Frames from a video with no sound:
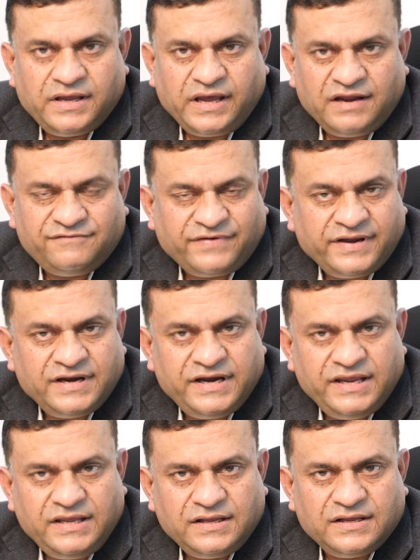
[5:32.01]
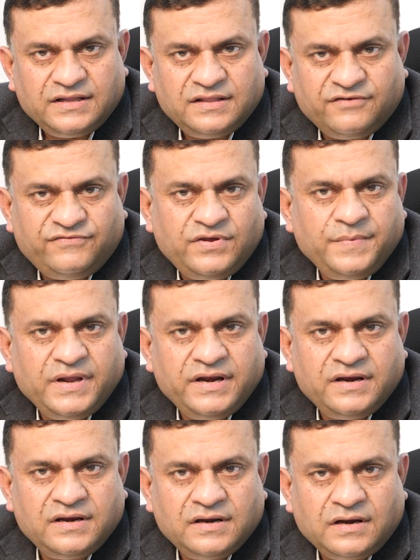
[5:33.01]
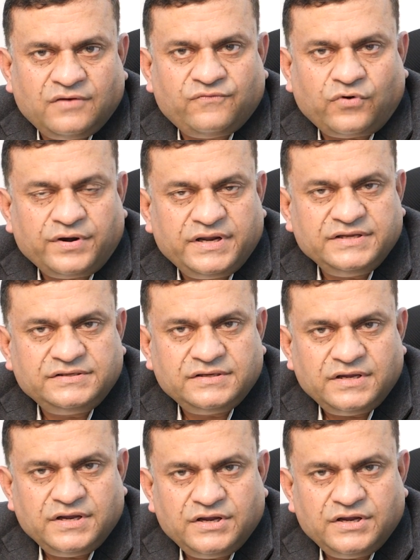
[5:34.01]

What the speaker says: And finally, the female in her 40s